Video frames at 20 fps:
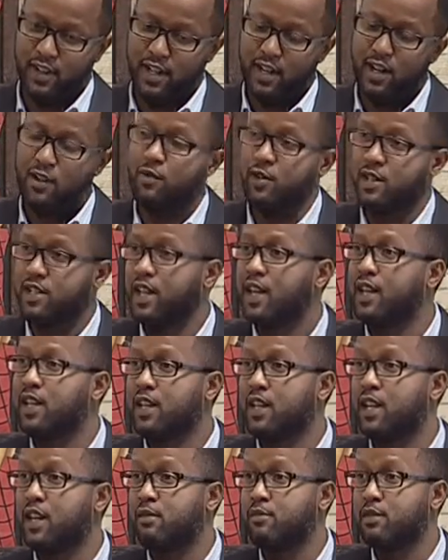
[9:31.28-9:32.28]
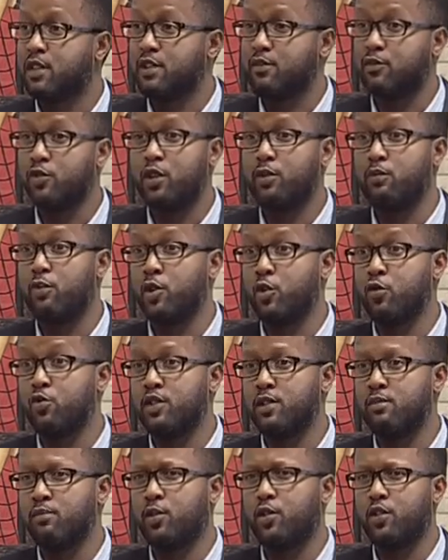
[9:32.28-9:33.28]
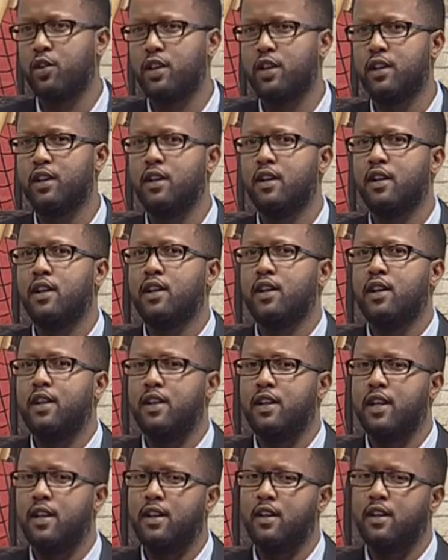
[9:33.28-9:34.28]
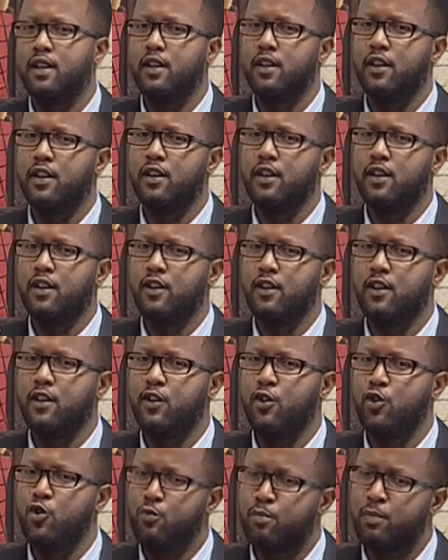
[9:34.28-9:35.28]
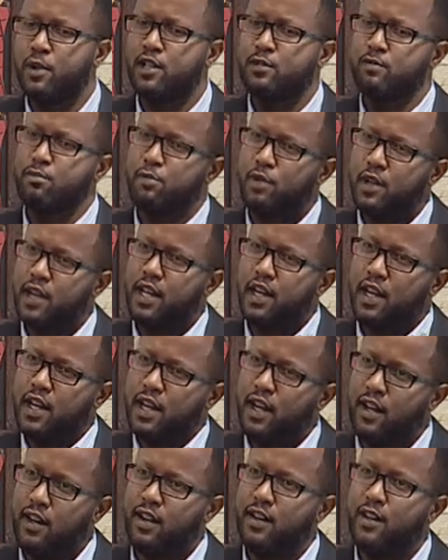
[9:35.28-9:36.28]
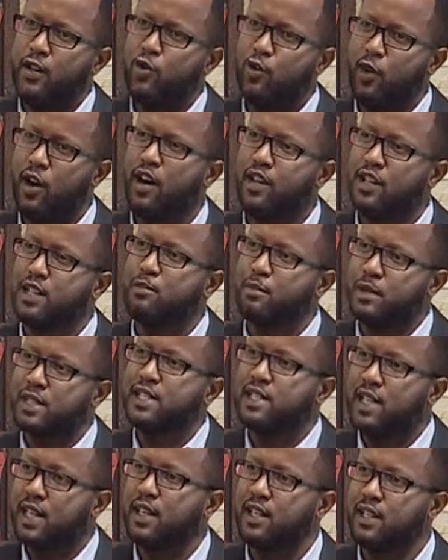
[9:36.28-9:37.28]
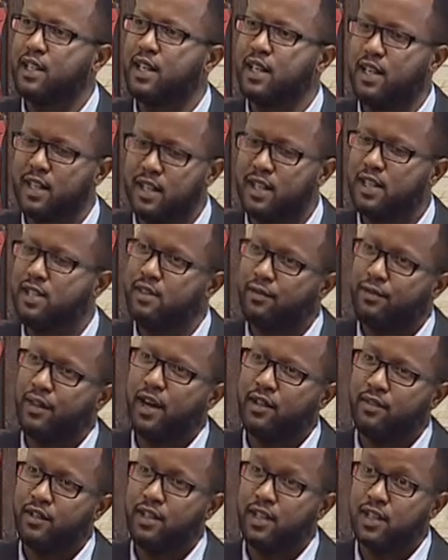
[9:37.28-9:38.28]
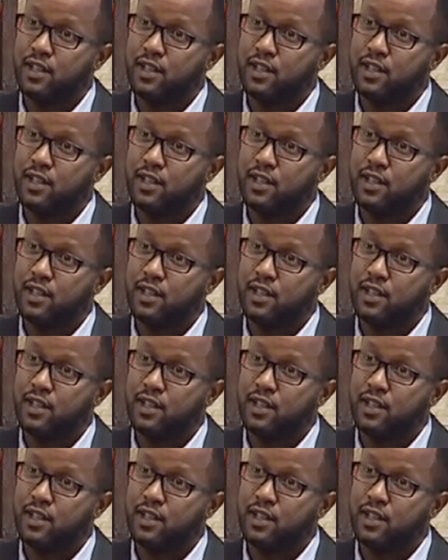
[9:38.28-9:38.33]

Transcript: resigning comes in for anybody who's employed, then you must bring in your 100% in these 500